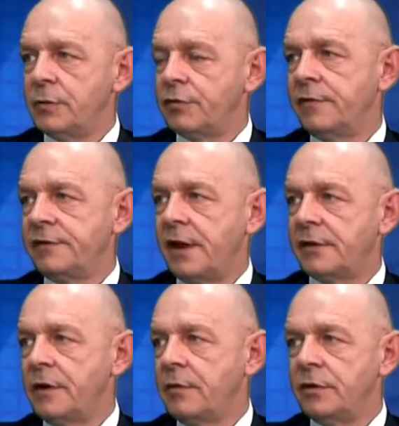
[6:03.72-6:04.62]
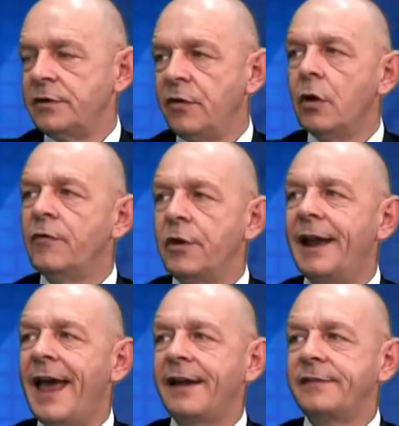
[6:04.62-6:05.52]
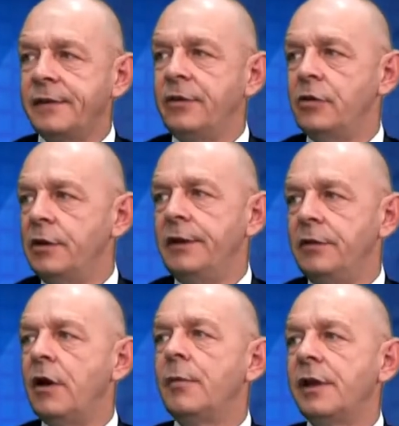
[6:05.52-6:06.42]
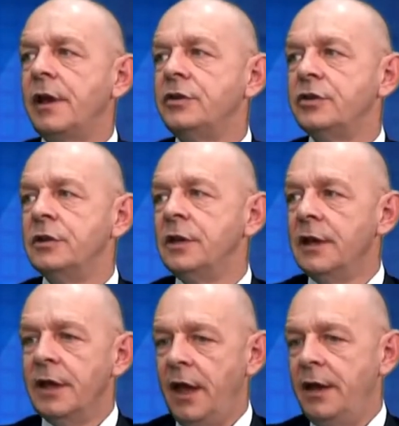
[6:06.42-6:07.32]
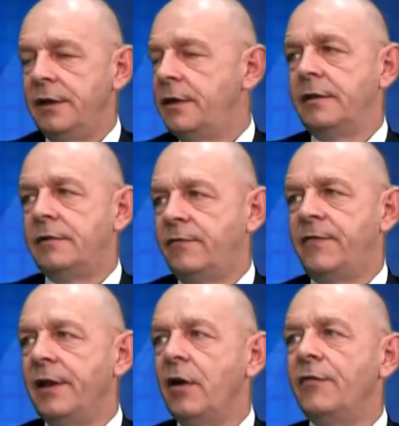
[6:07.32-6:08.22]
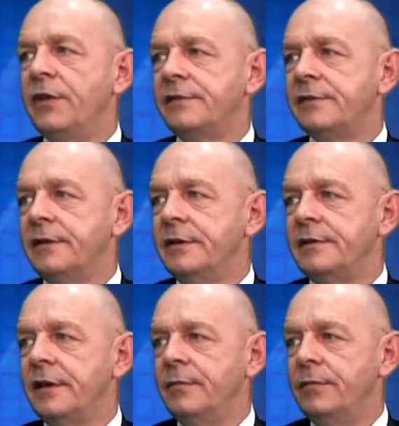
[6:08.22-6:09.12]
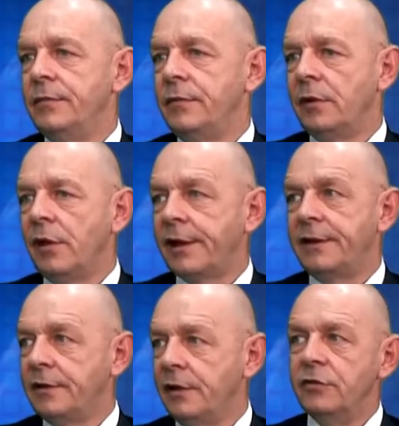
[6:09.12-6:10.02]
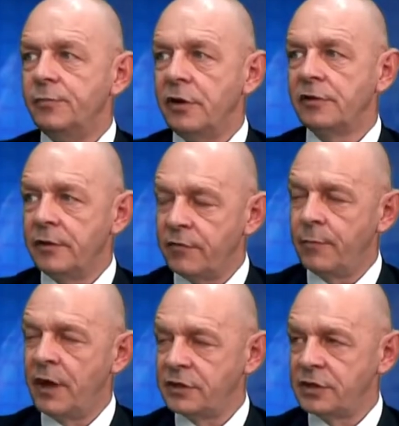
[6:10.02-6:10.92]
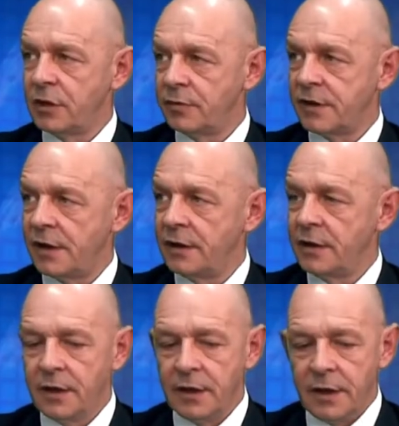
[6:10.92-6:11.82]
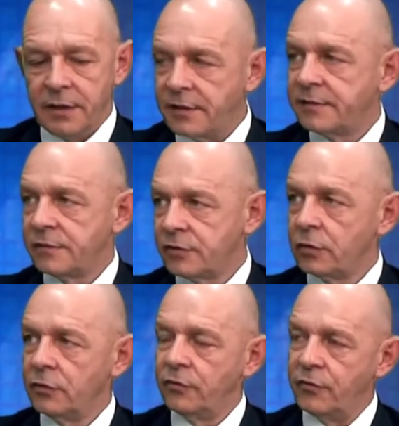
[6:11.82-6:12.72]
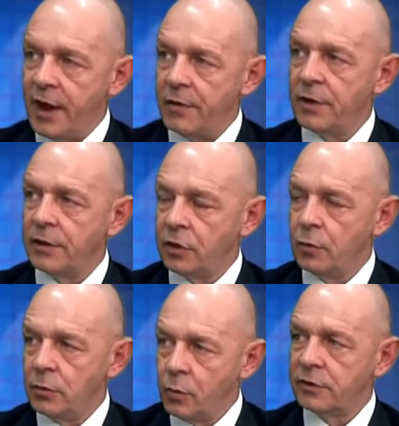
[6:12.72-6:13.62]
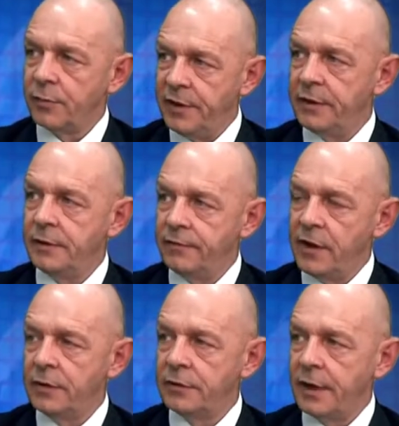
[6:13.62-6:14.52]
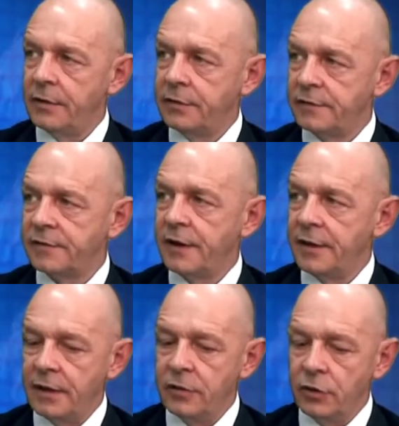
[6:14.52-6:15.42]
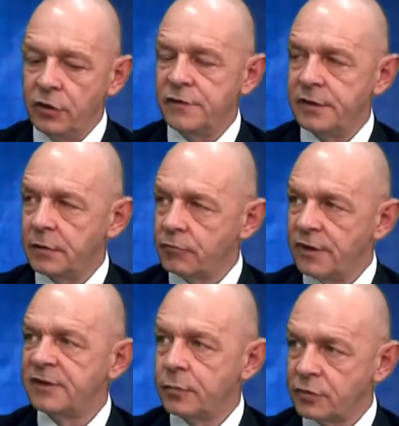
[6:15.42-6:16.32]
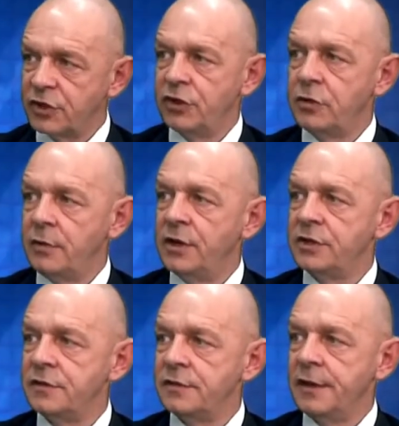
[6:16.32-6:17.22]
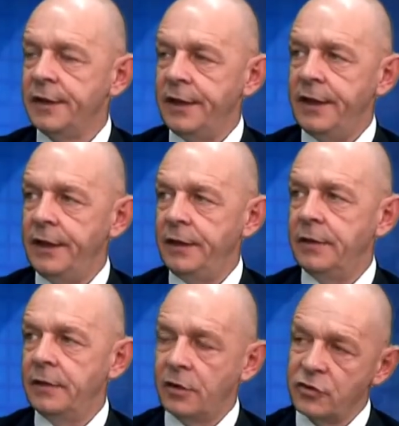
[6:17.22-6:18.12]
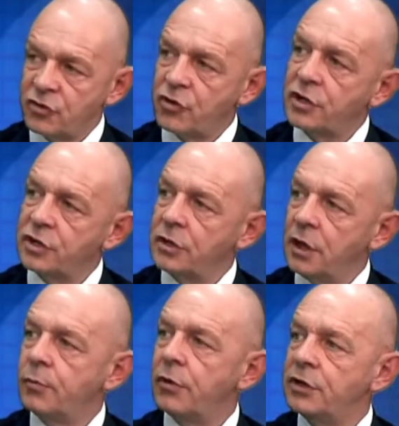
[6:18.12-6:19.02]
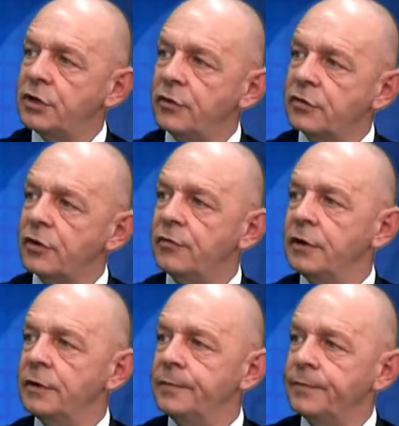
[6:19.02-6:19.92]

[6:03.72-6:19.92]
the Privacy Act. So in other words, if you've got very lax security in your application and it's fairly obvious that you're likely to lose personal information, shall we say, that's the sort of area that you would want to pin the vendor down on, to say that you're using reasonable security measures in the construction and operation of your software.